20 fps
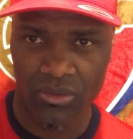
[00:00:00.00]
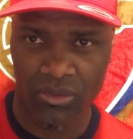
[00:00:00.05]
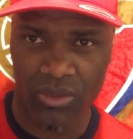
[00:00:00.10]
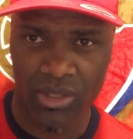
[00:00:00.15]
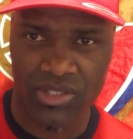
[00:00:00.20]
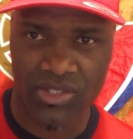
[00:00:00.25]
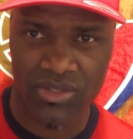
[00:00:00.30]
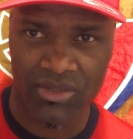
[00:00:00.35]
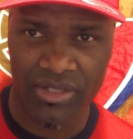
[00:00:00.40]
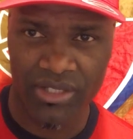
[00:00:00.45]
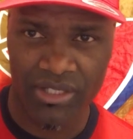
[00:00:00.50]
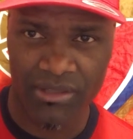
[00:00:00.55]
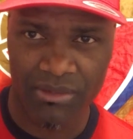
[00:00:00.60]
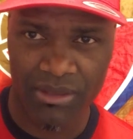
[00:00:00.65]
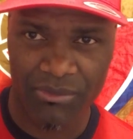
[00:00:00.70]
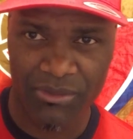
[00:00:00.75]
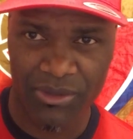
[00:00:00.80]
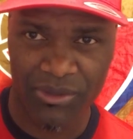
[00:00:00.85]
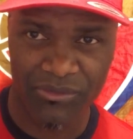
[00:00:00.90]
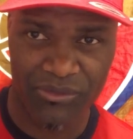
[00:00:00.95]
What's going on, my
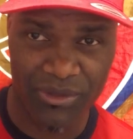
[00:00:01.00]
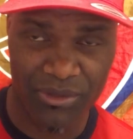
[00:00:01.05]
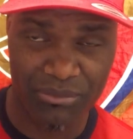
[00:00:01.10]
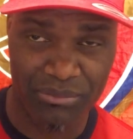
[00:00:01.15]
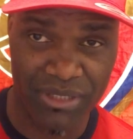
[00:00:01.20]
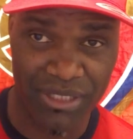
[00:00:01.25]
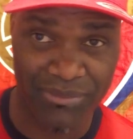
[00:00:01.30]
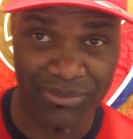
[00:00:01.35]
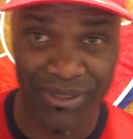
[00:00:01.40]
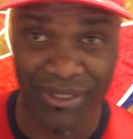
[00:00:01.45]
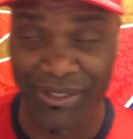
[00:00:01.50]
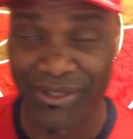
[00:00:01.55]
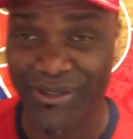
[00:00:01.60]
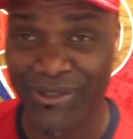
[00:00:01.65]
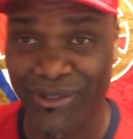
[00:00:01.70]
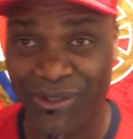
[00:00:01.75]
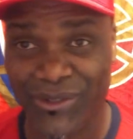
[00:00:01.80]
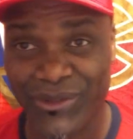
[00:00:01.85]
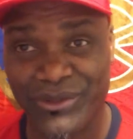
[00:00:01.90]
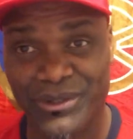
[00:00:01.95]
beautiful people?
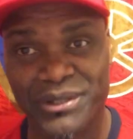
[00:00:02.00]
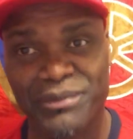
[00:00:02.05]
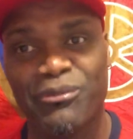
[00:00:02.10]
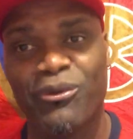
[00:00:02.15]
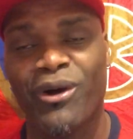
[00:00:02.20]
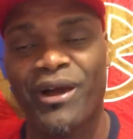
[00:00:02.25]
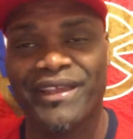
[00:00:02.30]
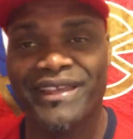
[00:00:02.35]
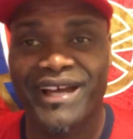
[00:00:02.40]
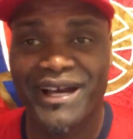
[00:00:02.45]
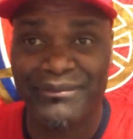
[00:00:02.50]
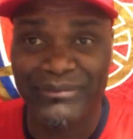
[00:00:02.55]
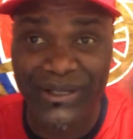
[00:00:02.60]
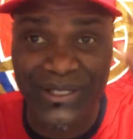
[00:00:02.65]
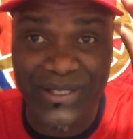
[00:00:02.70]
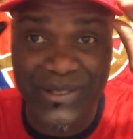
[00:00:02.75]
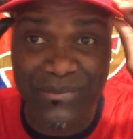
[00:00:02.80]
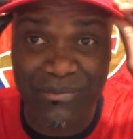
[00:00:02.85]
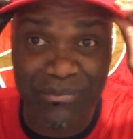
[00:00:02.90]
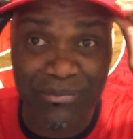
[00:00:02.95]
Don't know, the boy Yardman
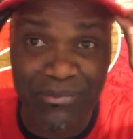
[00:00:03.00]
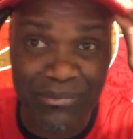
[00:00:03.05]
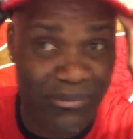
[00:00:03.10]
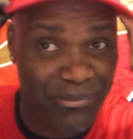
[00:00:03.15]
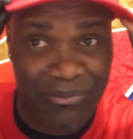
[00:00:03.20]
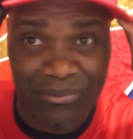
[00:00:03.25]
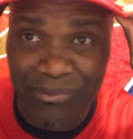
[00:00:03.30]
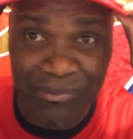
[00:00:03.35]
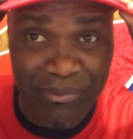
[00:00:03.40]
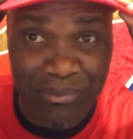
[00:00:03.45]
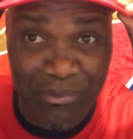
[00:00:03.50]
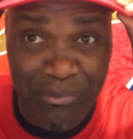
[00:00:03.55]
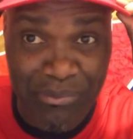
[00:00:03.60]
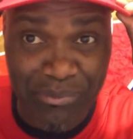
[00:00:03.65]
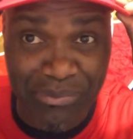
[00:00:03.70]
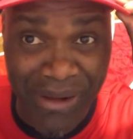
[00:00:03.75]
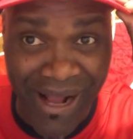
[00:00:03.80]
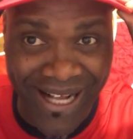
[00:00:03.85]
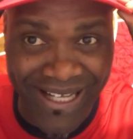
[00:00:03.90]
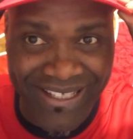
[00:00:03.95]
is
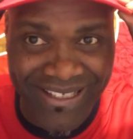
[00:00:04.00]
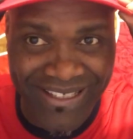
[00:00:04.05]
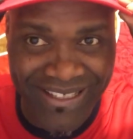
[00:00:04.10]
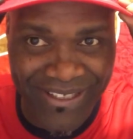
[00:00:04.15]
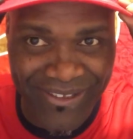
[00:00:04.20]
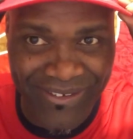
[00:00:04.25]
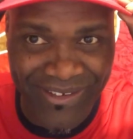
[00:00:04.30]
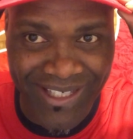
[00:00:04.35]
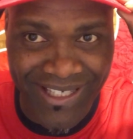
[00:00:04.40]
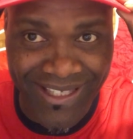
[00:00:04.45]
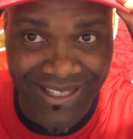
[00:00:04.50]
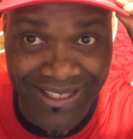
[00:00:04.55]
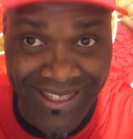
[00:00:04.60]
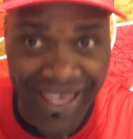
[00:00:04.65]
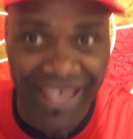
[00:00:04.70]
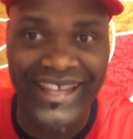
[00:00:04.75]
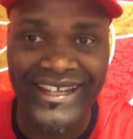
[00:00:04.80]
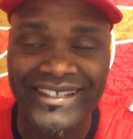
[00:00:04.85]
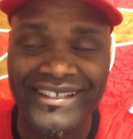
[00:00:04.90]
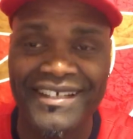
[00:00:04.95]
back here
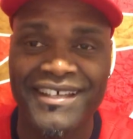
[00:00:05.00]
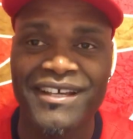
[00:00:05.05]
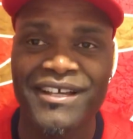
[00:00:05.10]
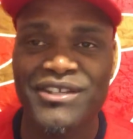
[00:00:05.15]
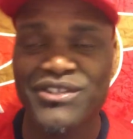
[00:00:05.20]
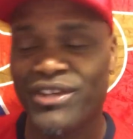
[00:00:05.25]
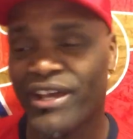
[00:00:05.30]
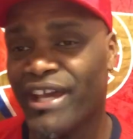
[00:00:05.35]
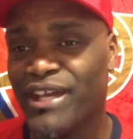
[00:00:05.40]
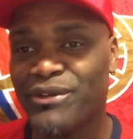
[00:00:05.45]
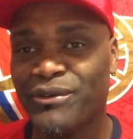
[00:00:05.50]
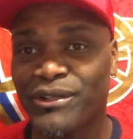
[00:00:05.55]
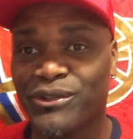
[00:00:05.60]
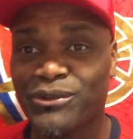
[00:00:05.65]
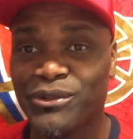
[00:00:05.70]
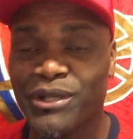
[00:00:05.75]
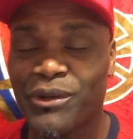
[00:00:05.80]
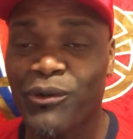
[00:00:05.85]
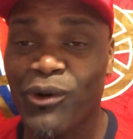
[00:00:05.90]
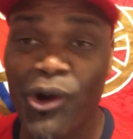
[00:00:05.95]
again. So anyway,
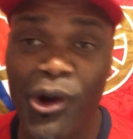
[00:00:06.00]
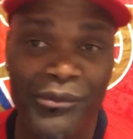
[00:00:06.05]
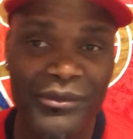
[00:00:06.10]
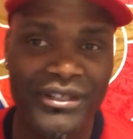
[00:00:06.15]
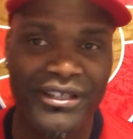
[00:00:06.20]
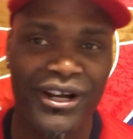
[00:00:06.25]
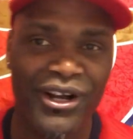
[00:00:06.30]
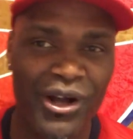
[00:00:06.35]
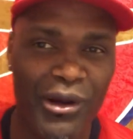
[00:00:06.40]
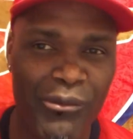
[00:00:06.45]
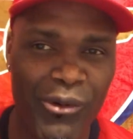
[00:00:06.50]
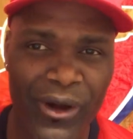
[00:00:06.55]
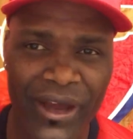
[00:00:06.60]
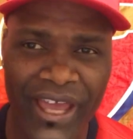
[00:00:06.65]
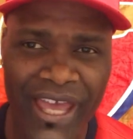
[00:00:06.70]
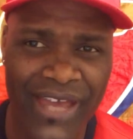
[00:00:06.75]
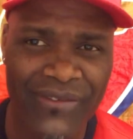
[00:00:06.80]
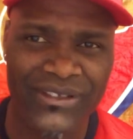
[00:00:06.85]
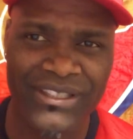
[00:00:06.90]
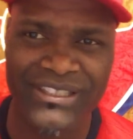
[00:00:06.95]
today we'll come to talk about
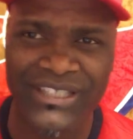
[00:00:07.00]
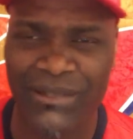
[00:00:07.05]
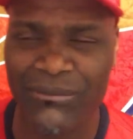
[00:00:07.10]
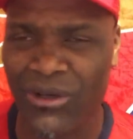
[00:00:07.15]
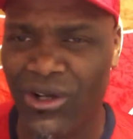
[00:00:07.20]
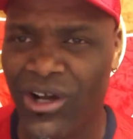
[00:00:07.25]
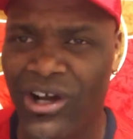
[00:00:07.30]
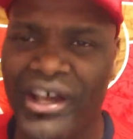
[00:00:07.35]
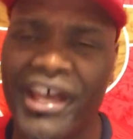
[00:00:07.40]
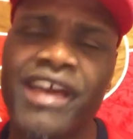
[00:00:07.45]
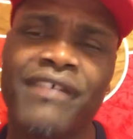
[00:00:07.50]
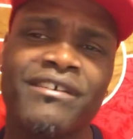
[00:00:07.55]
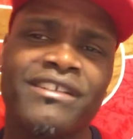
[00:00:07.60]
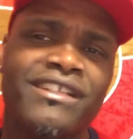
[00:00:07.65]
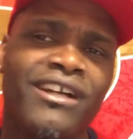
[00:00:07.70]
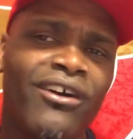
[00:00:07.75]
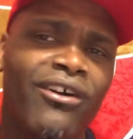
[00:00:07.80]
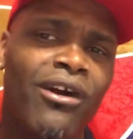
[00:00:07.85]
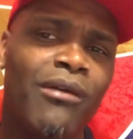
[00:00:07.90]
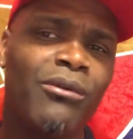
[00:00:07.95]
Everton, because
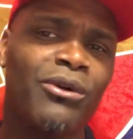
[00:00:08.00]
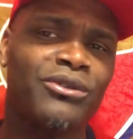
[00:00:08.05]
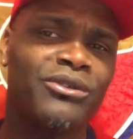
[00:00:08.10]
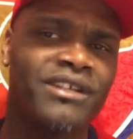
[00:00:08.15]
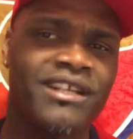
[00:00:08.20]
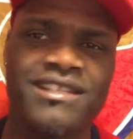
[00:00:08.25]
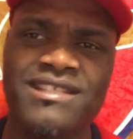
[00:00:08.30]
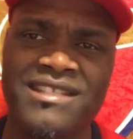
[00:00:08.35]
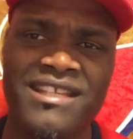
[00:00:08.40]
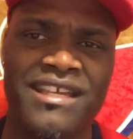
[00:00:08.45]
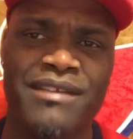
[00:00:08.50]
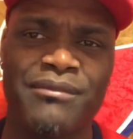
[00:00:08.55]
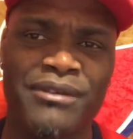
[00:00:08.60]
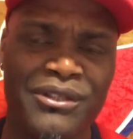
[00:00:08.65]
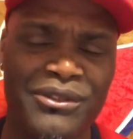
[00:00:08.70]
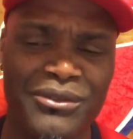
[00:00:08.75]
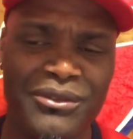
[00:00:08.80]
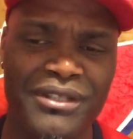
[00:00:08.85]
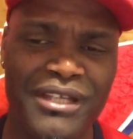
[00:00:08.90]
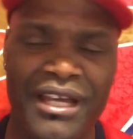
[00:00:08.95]
Everton come out with a
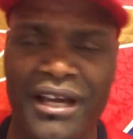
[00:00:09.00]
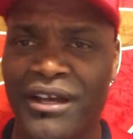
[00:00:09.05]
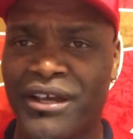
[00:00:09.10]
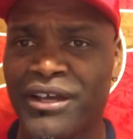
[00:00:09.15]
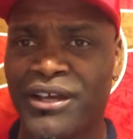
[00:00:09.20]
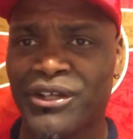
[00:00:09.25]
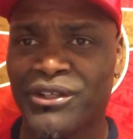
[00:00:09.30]
statement to their